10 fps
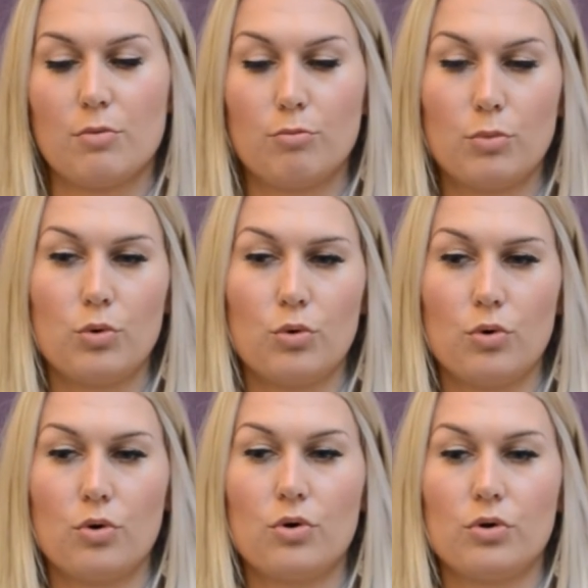
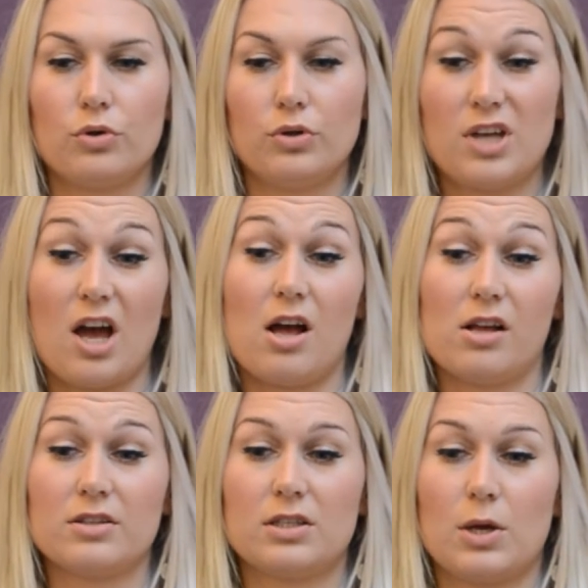more
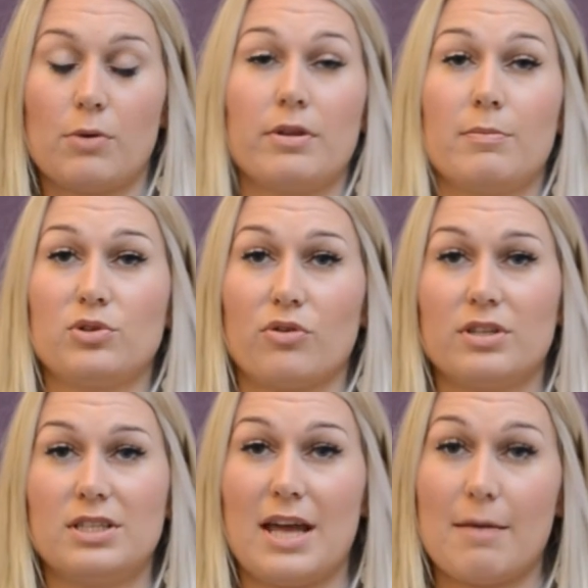girls, who are the
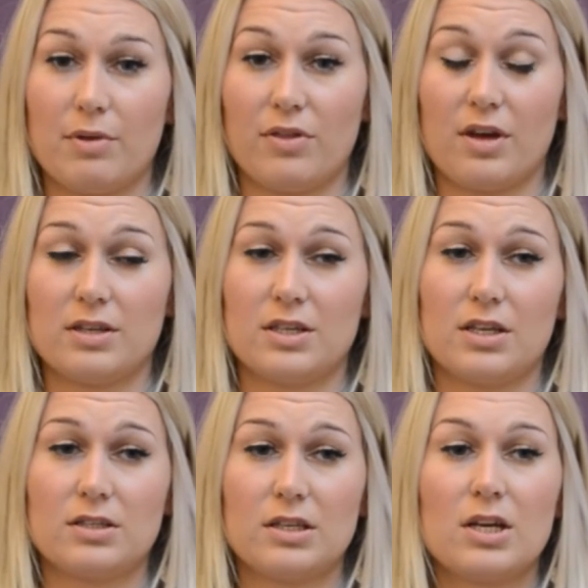majority
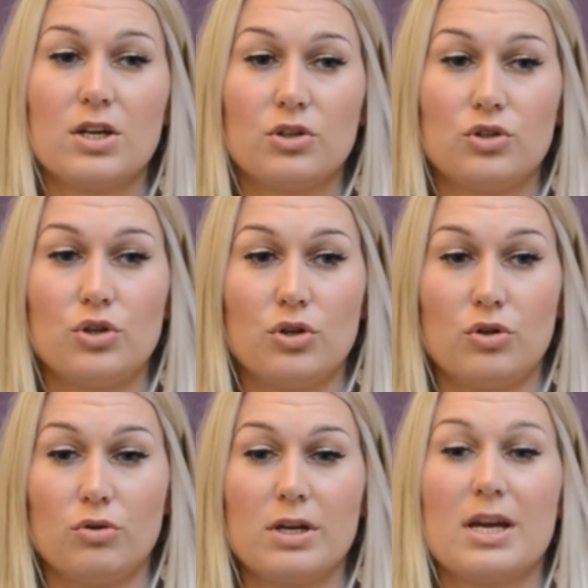empathizers,
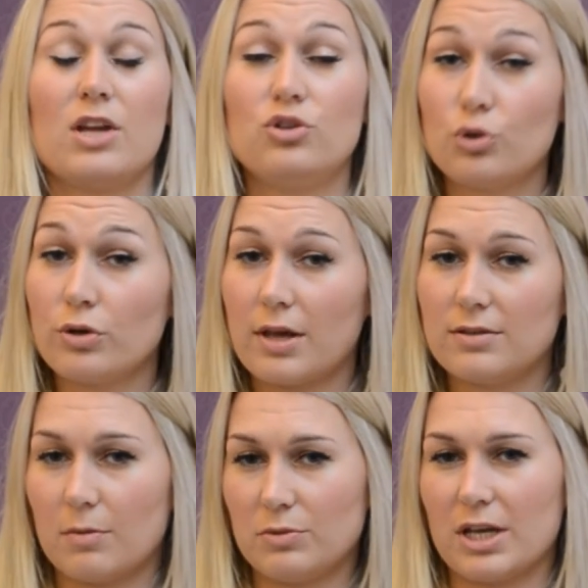to enjoy those
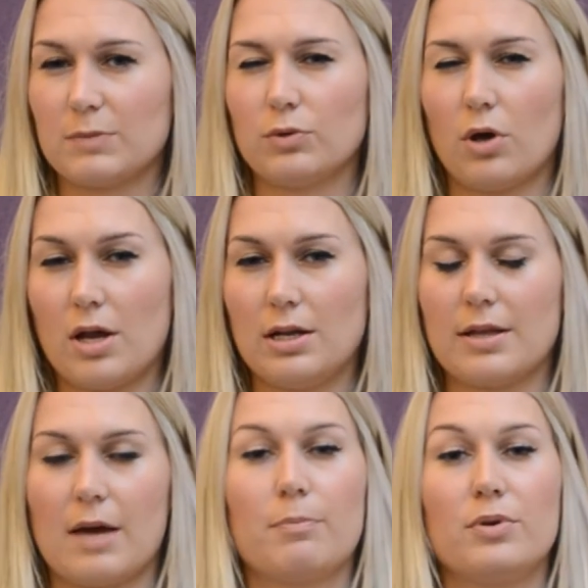subjects, but not only
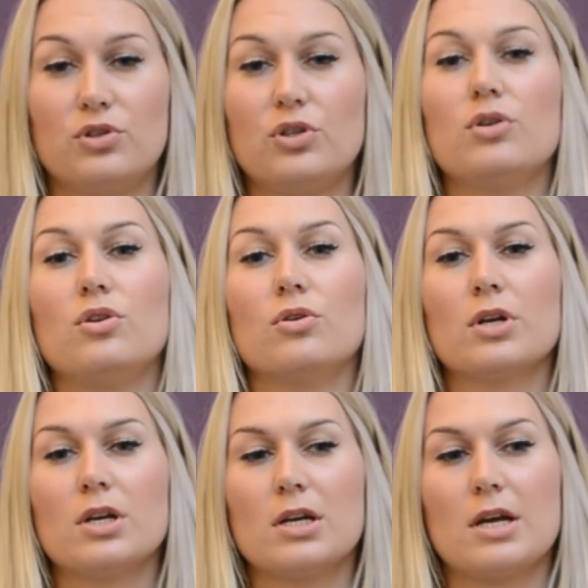that, pursue
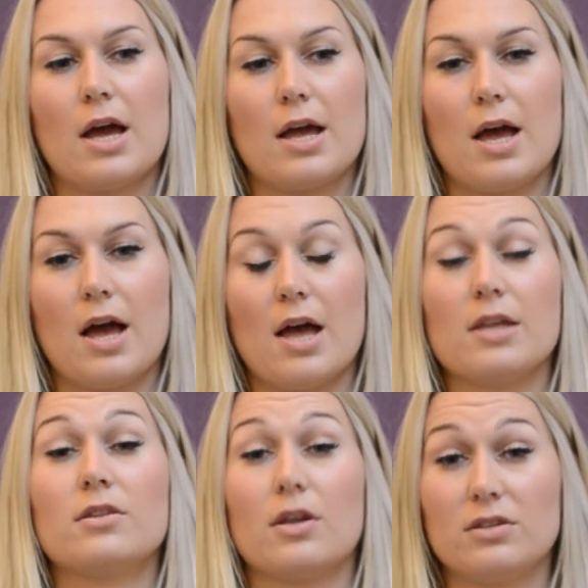
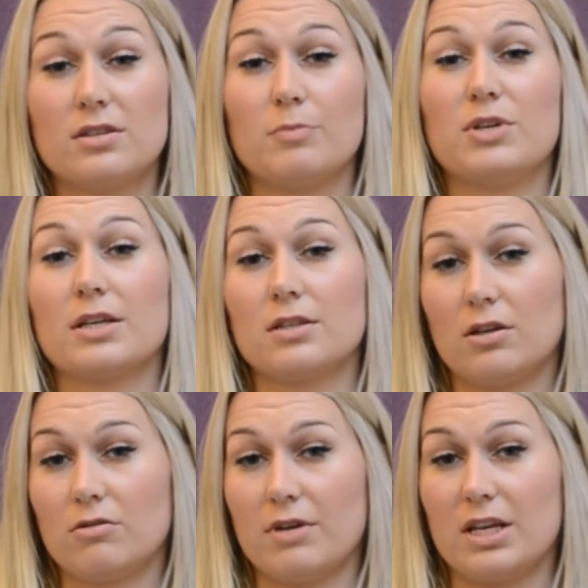those subjects and
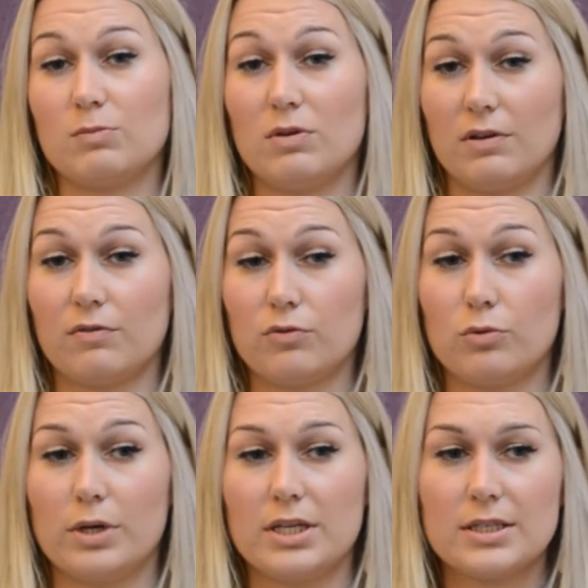careers moving
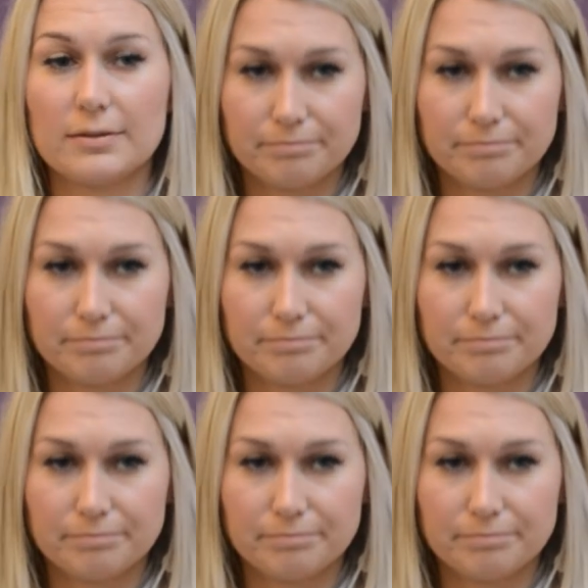forward.